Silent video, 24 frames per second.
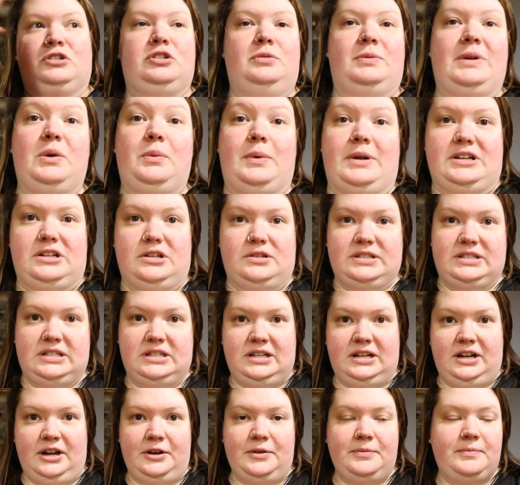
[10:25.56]
have so many windows in
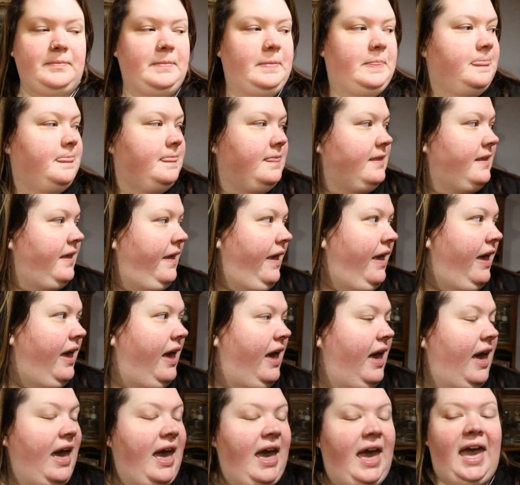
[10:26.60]
here,
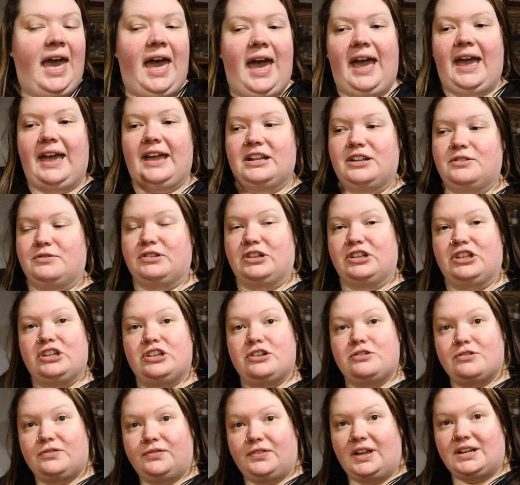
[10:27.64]
and there was this
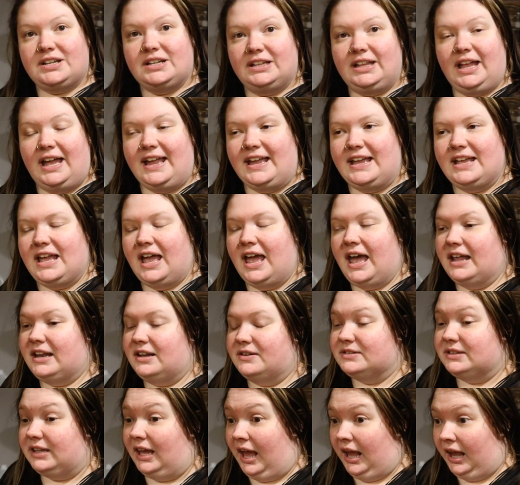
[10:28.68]
huge flash of light,
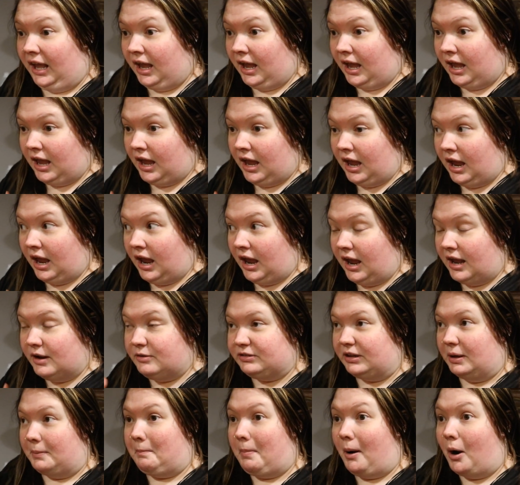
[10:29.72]
and I was like, it
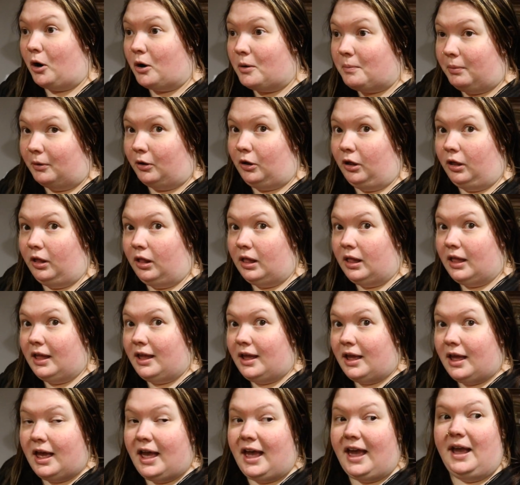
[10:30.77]
was like purple
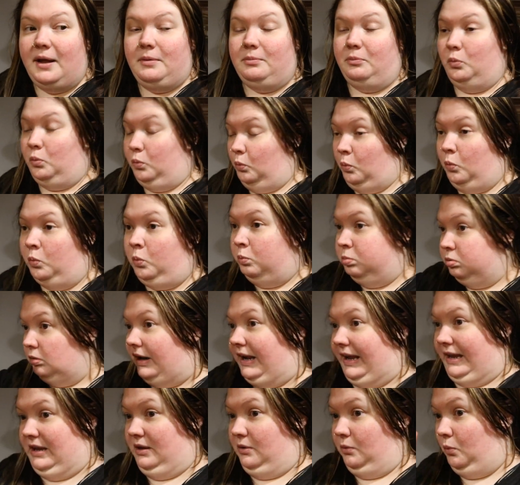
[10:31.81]
and
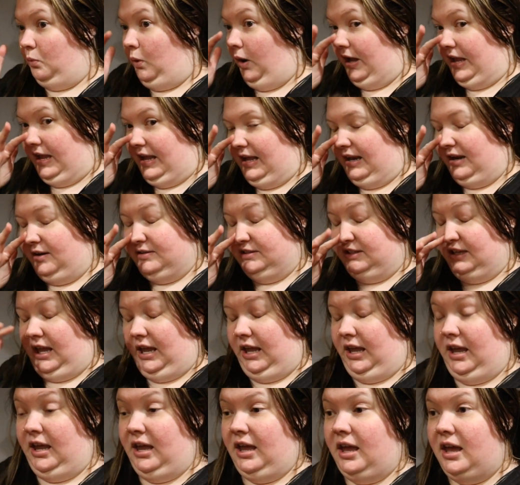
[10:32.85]
bright white. I was
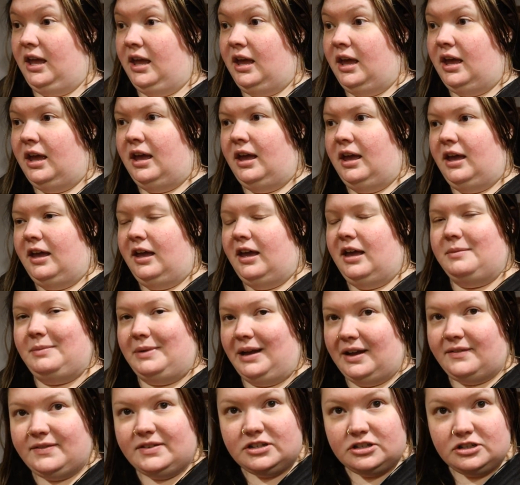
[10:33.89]
like,
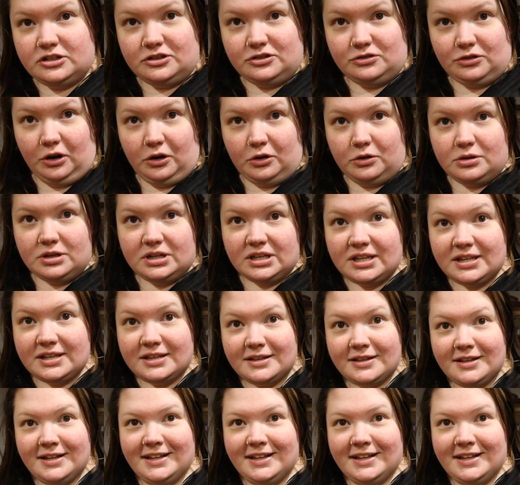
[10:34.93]
am I having a stroke?